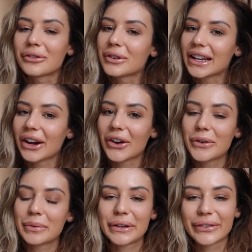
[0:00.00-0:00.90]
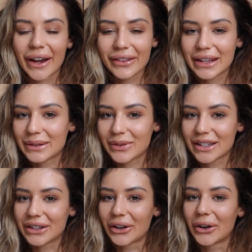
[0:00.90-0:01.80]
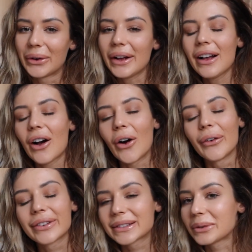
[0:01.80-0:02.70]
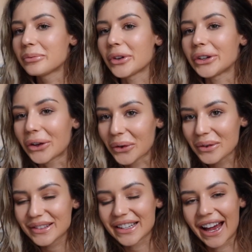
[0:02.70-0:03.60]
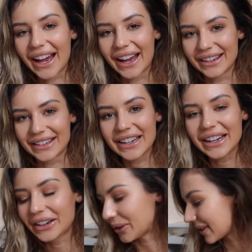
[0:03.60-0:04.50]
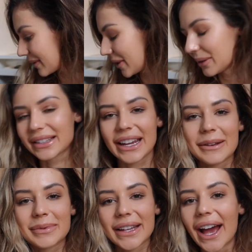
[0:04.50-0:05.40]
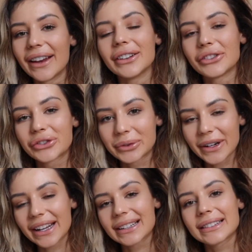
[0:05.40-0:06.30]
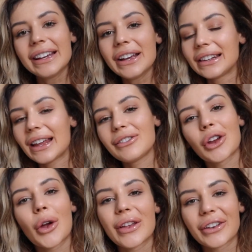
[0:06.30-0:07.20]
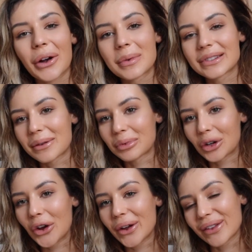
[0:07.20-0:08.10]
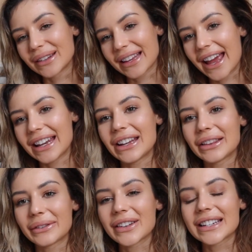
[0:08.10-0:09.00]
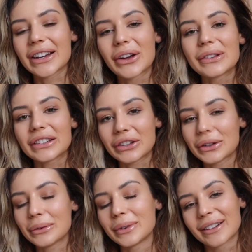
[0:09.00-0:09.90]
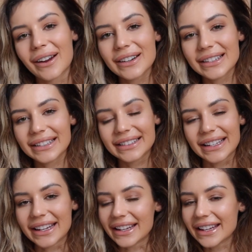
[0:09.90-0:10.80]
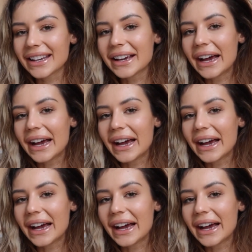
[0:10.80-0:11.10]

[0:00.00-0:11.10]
I really hope you found this video of some use and got some little tips and tricks. Let me know in the comments down below if there's any other videos you would like to see,